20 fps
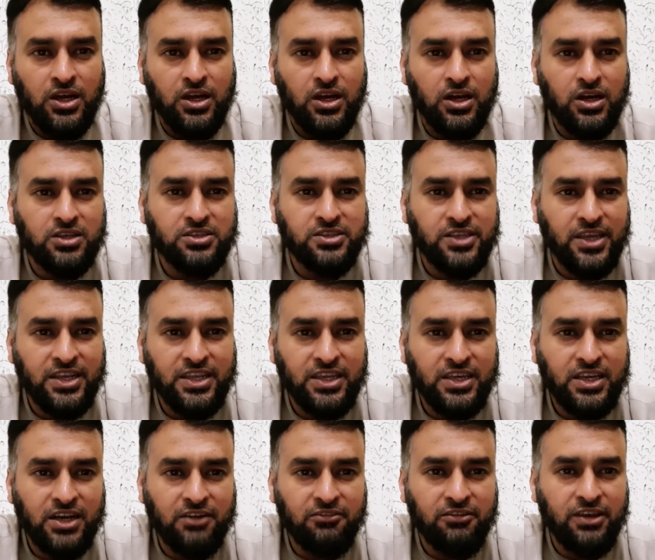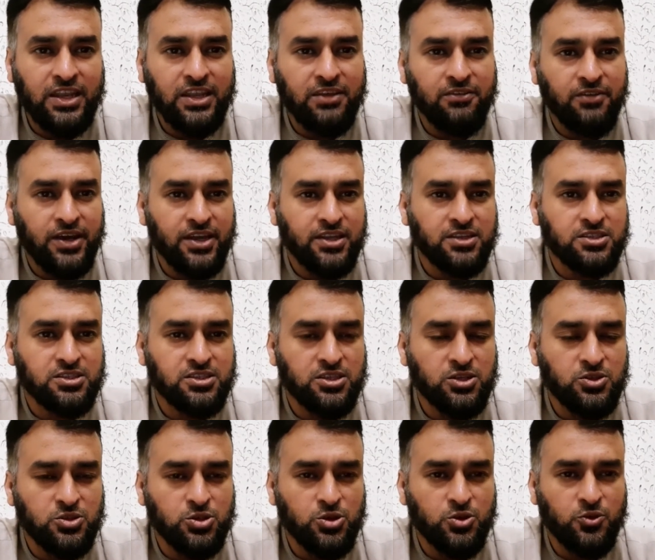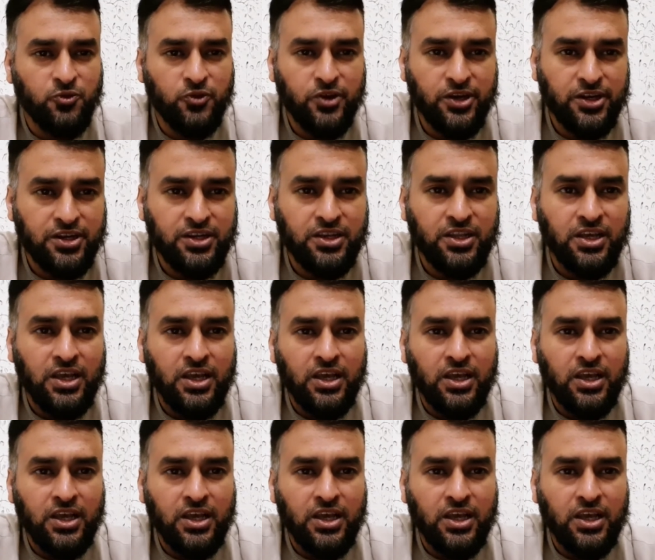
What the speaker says: Seneca Valley virus 001,